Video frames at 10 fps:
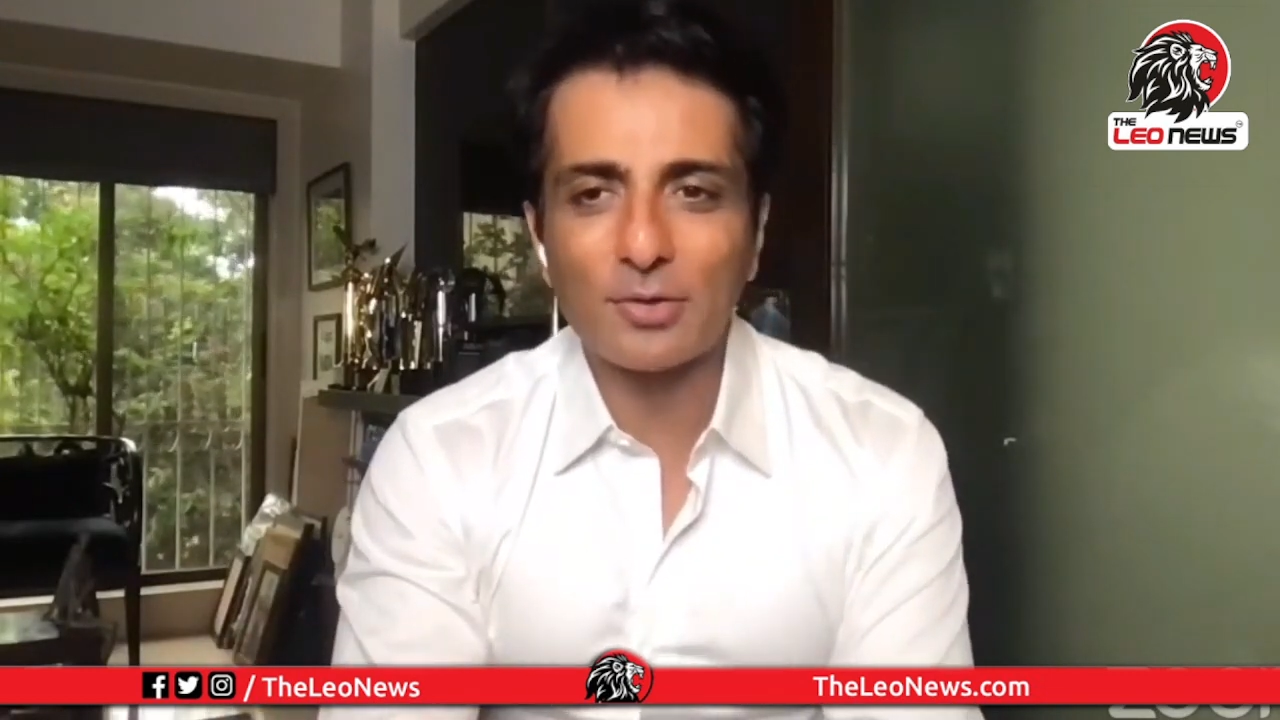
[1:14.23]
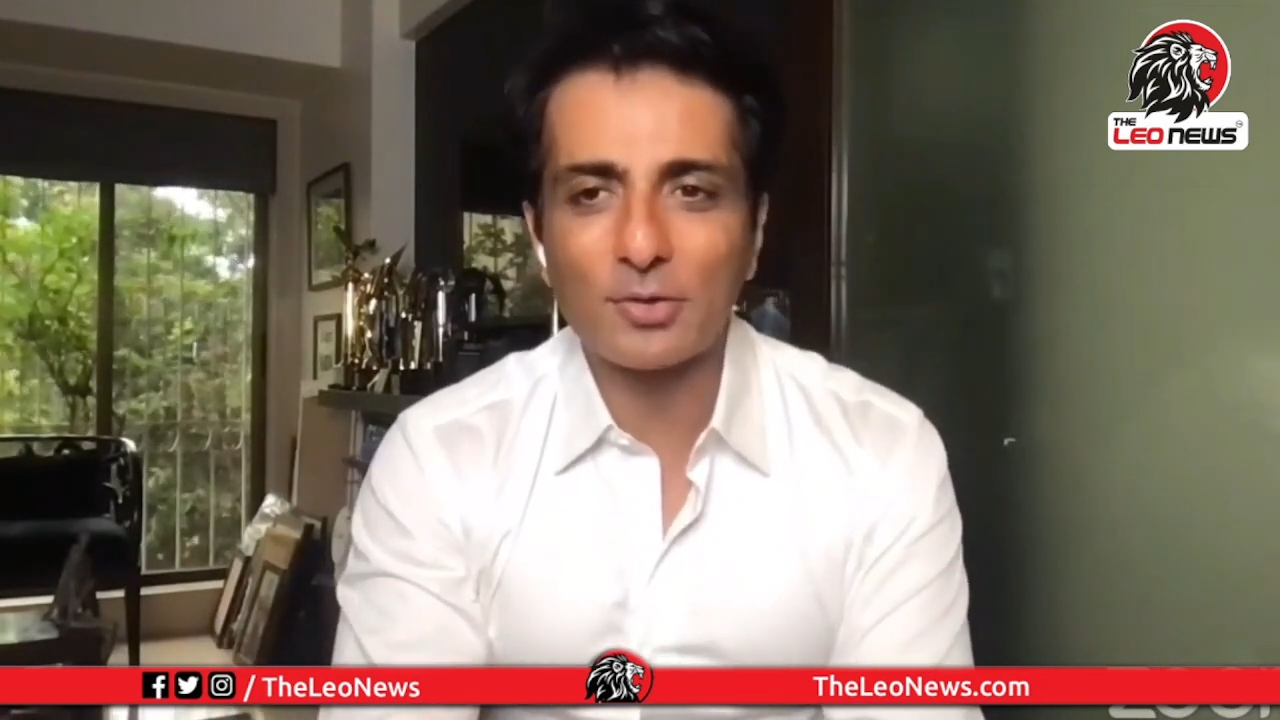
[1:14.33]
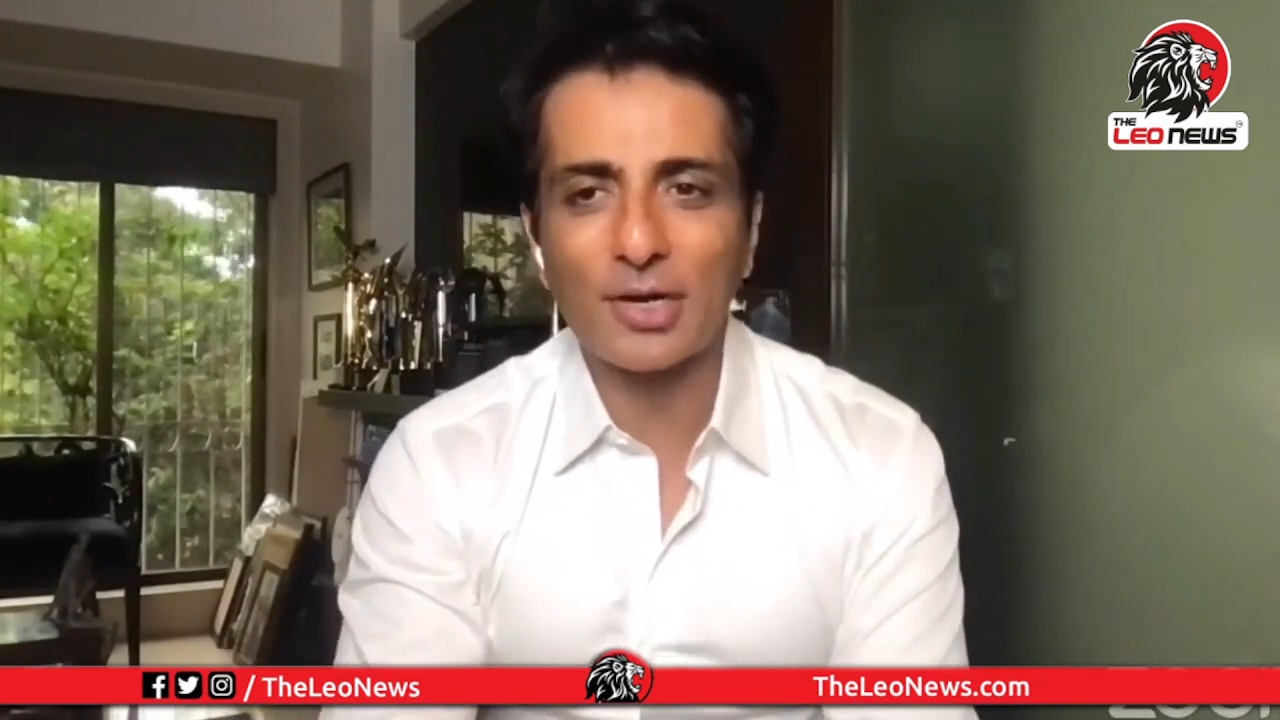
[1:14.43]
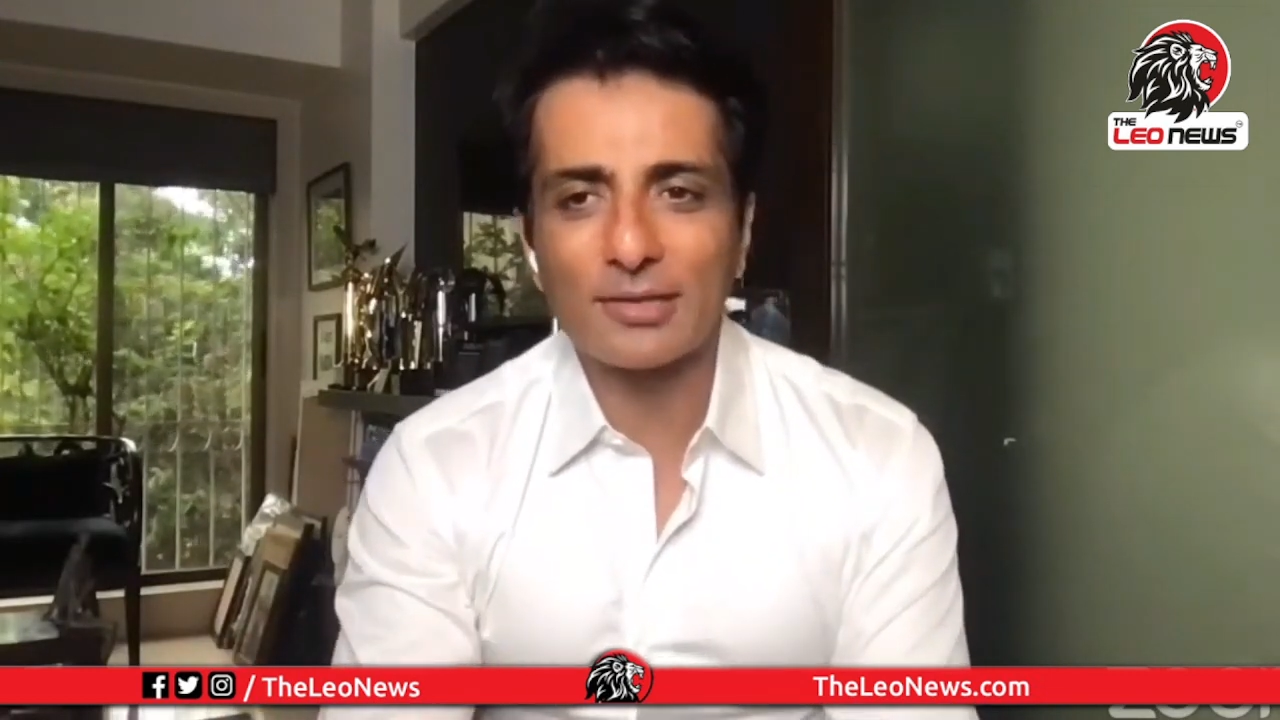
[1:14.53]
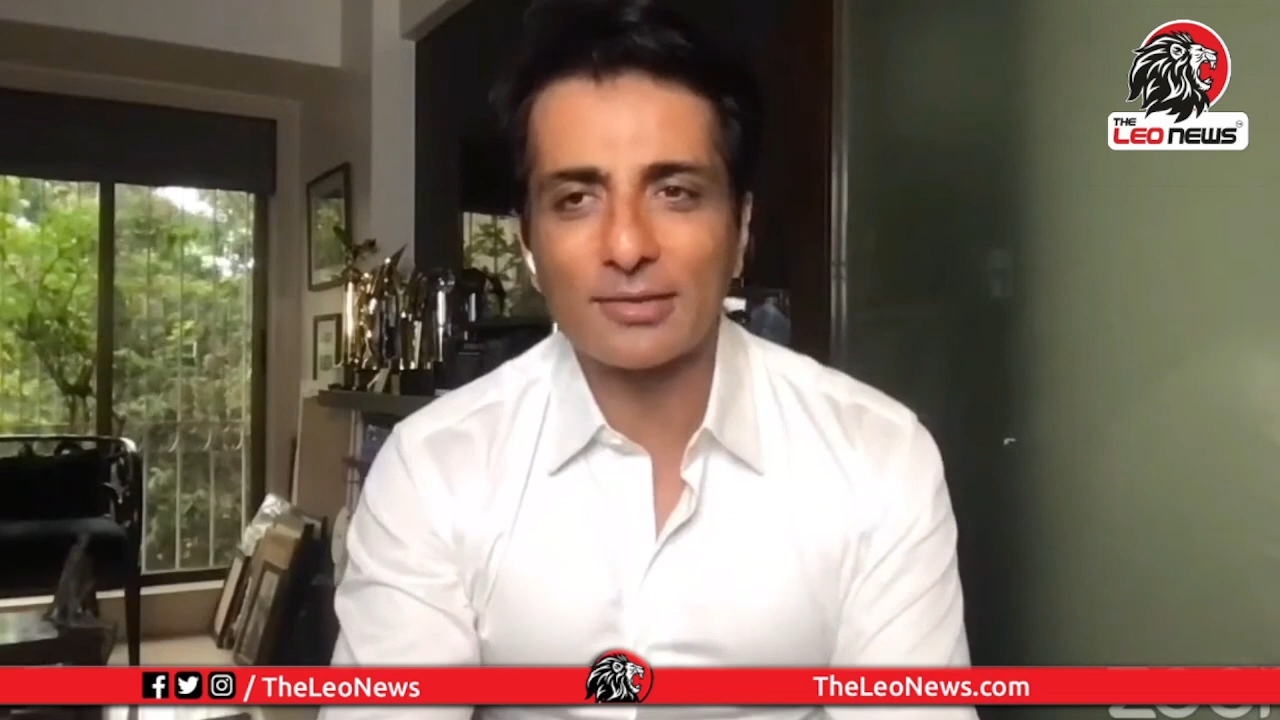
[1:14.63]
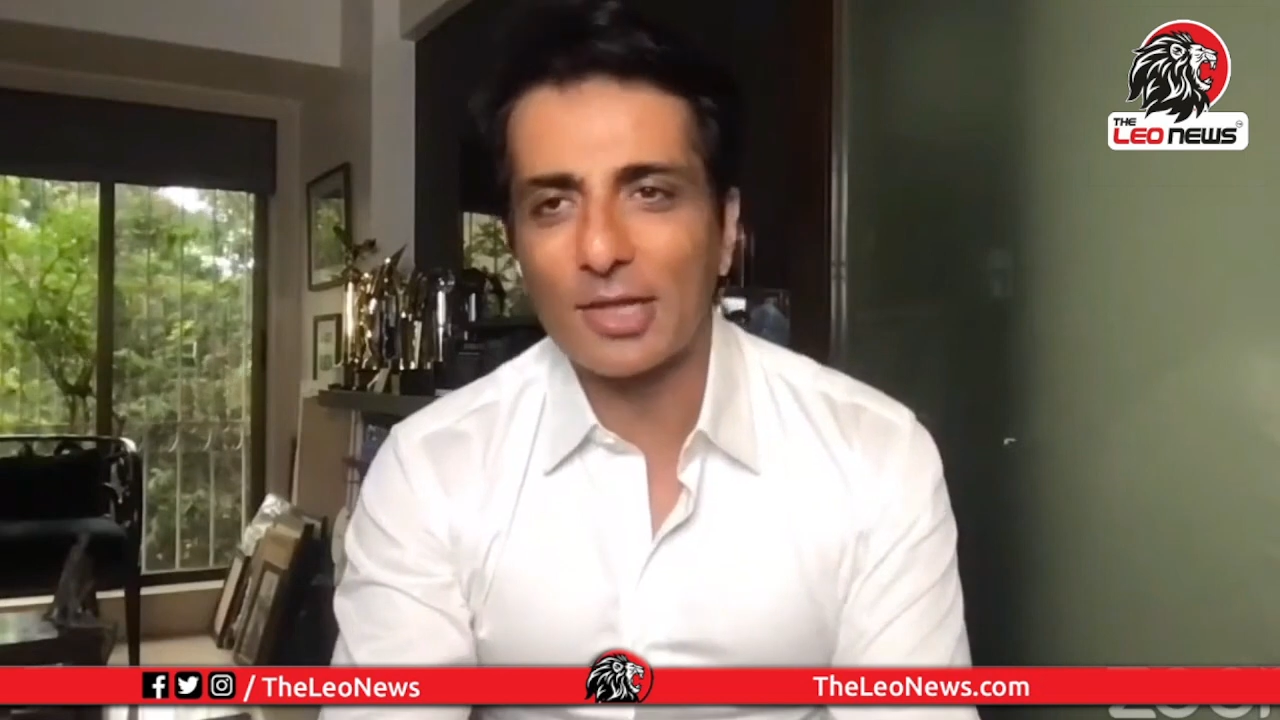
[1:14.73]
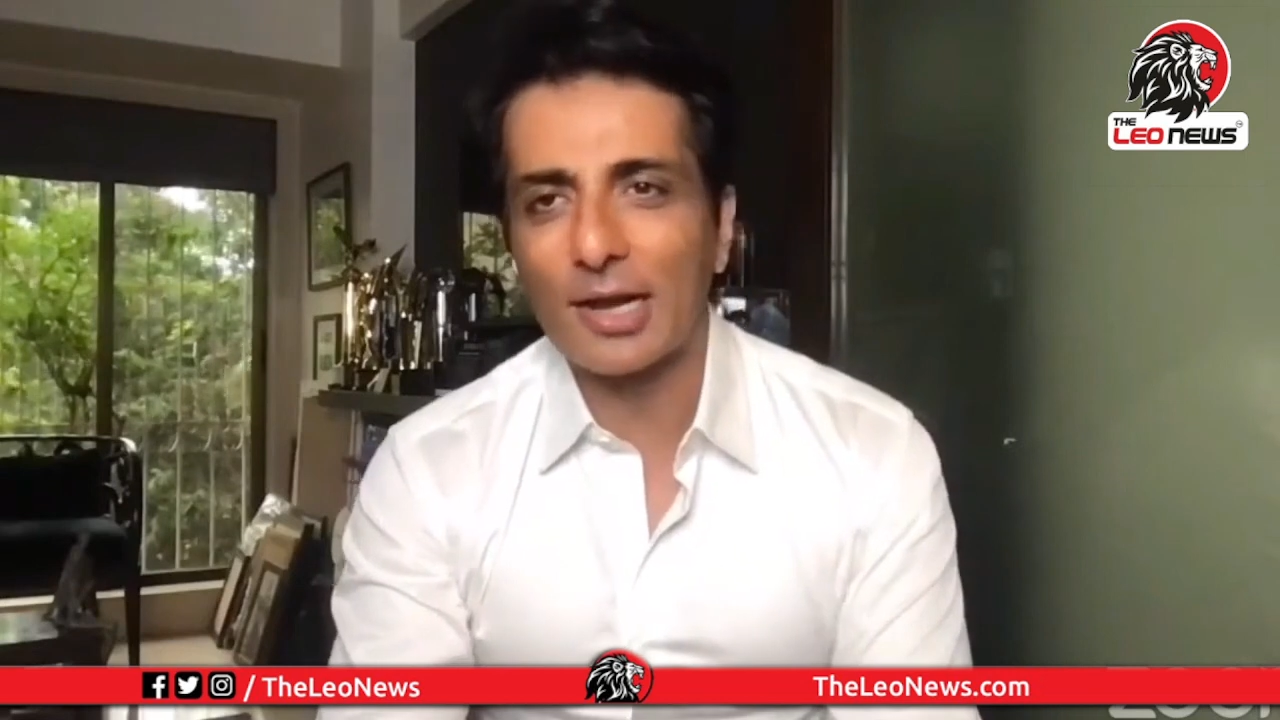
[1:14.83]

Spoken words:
Andhra,